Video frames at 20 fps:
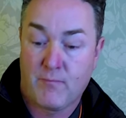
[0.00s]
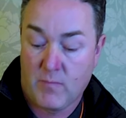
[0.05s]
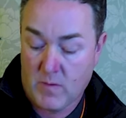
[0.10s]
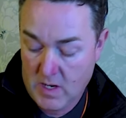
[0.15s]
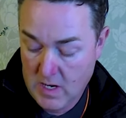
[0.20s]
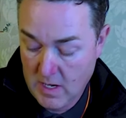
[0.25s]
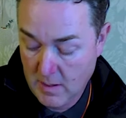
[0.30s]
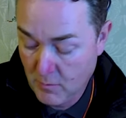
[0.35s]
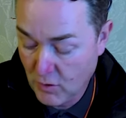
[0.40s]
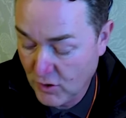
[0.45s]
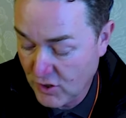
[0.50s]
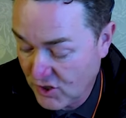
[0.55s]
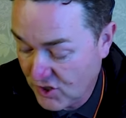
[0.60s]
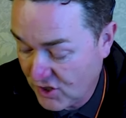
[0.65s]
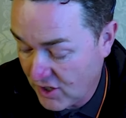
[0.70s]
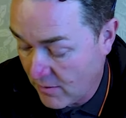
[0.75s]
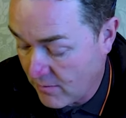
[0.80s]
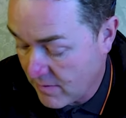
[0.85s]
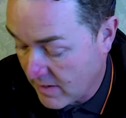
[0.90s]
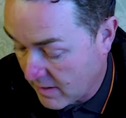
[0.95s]
and I'm going to
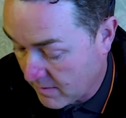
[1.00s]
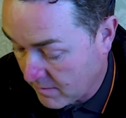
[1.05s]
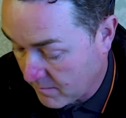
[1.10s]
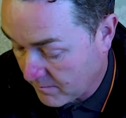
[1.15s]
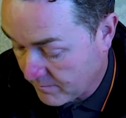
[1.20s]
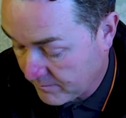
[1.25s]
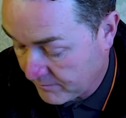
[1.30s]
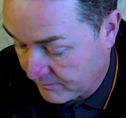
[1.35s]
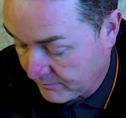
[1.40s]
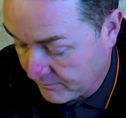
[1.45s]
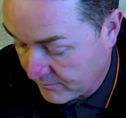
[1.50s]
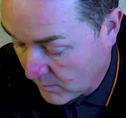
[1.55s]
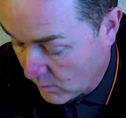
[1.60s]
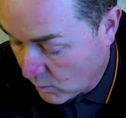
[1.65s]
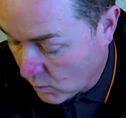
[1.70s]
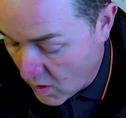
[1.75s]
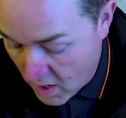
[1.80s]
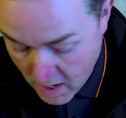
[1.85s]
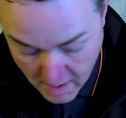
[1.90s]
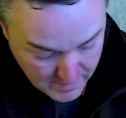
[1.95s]
show you
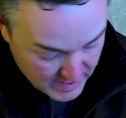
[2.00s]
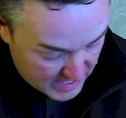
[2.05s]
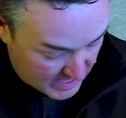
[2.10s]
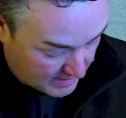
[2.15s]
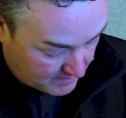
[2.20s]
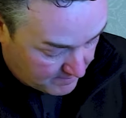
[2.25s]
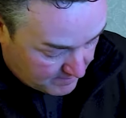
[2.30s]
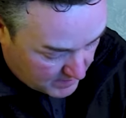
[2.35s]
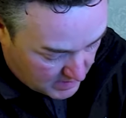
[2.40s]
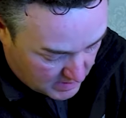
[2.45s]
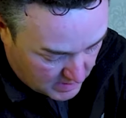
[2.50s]
what I mean.